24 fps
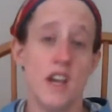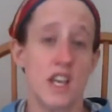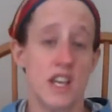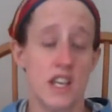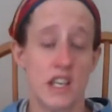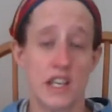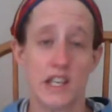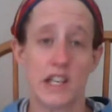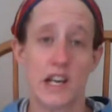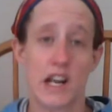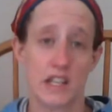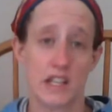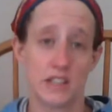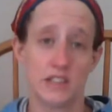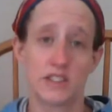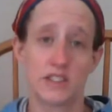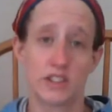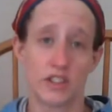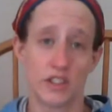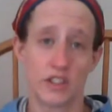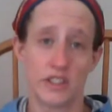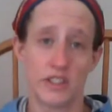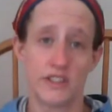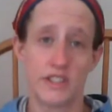he and I
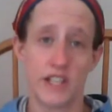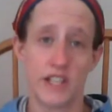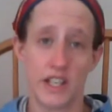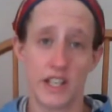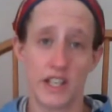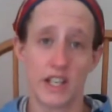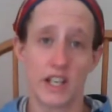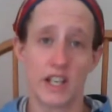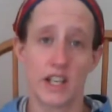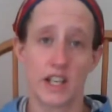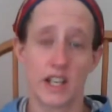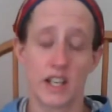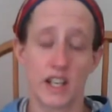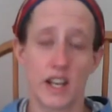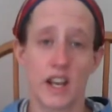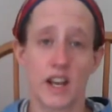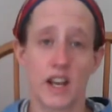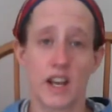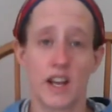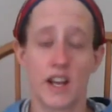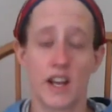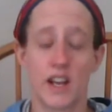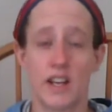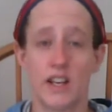started dating
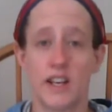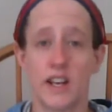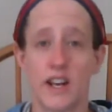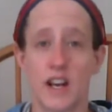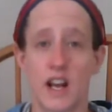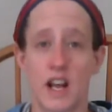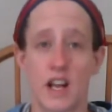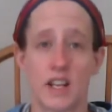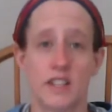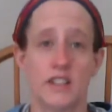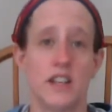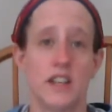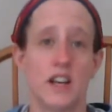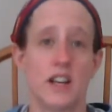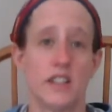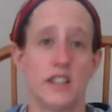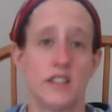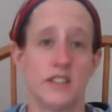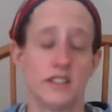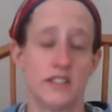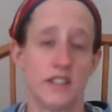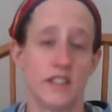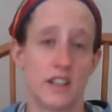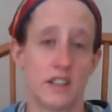again, and I got
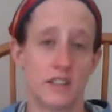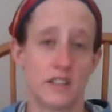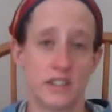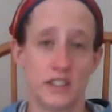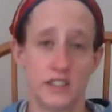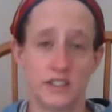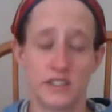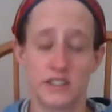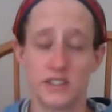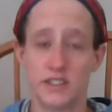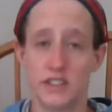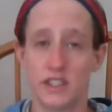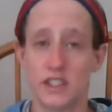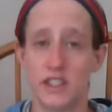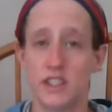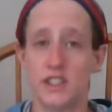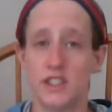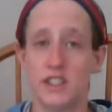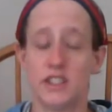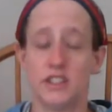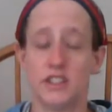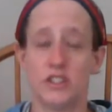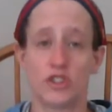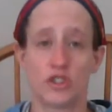into
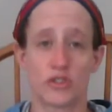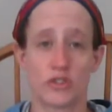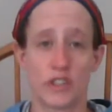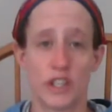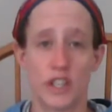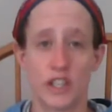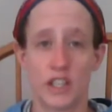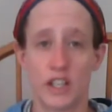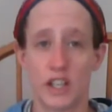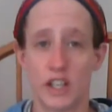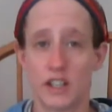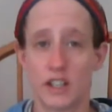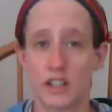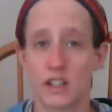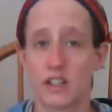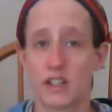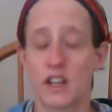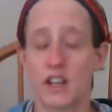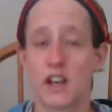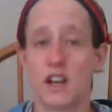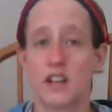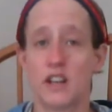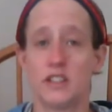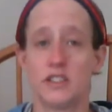LSD and drinking a
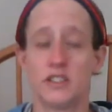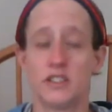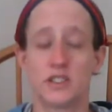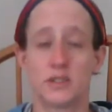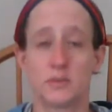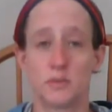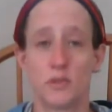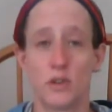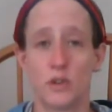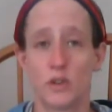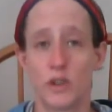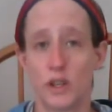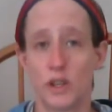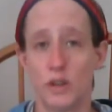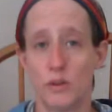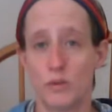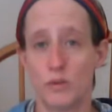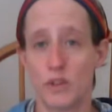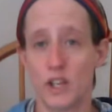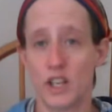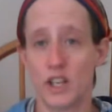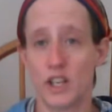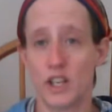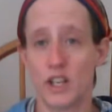lot and smoking
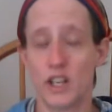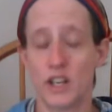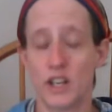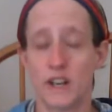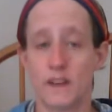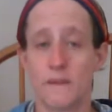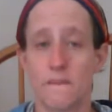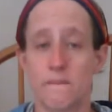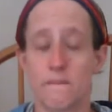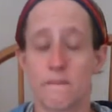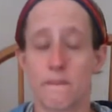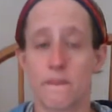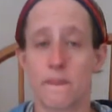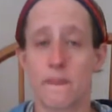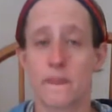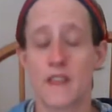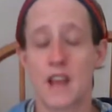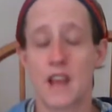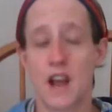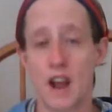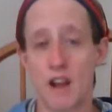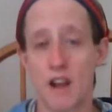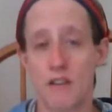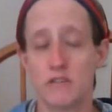weed, and
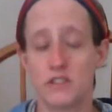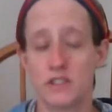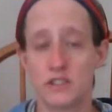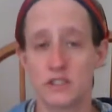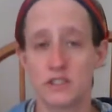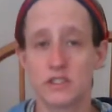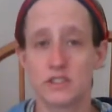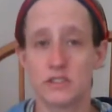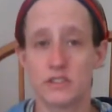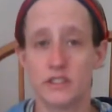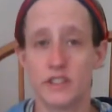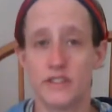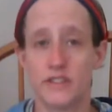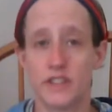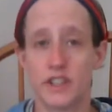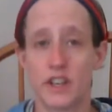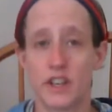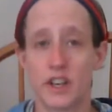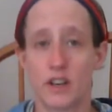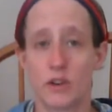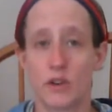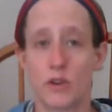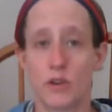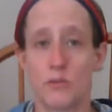I was still living
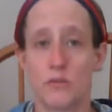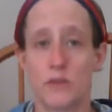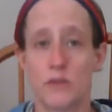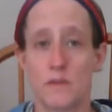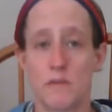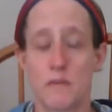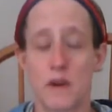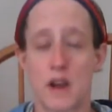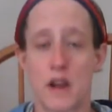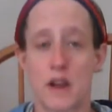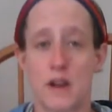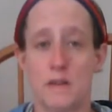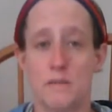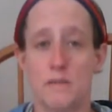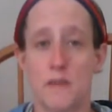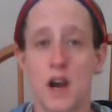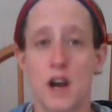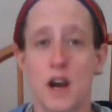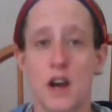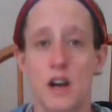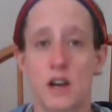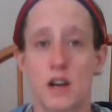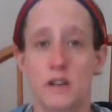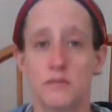at home with my
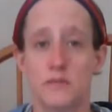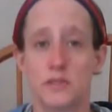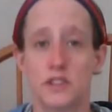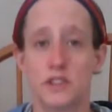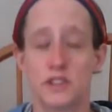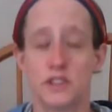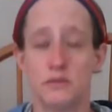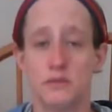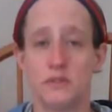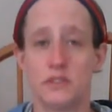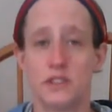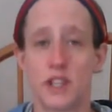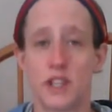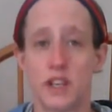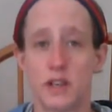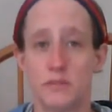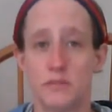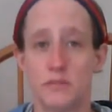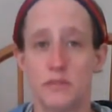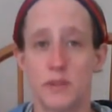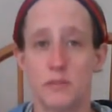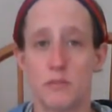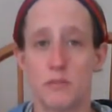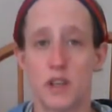mom. She was
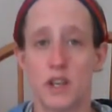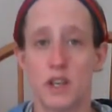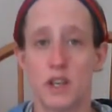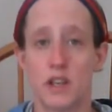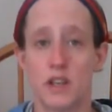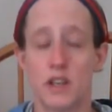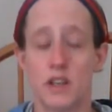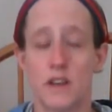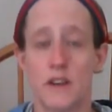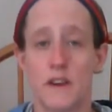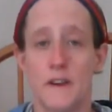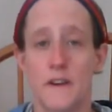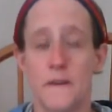helping me,